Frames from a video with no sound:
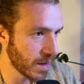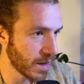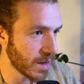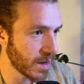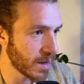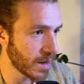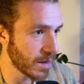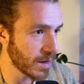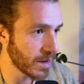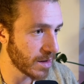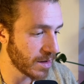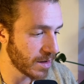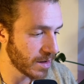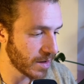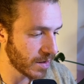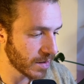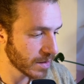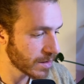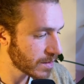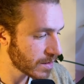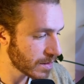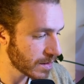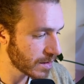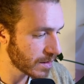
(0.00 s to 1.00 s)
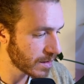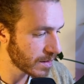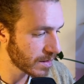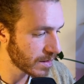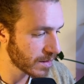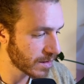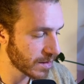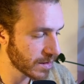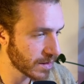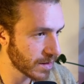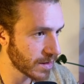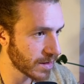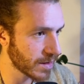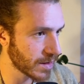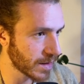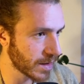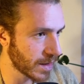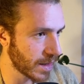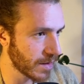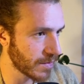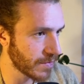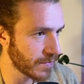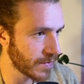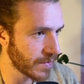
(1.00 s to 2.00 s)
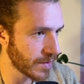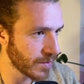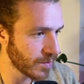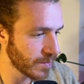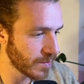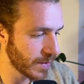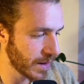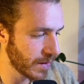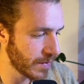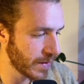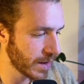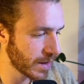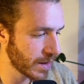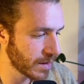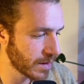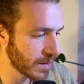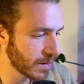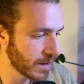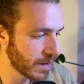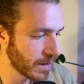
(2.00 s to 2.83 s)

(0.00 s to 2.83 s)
not alphanumeric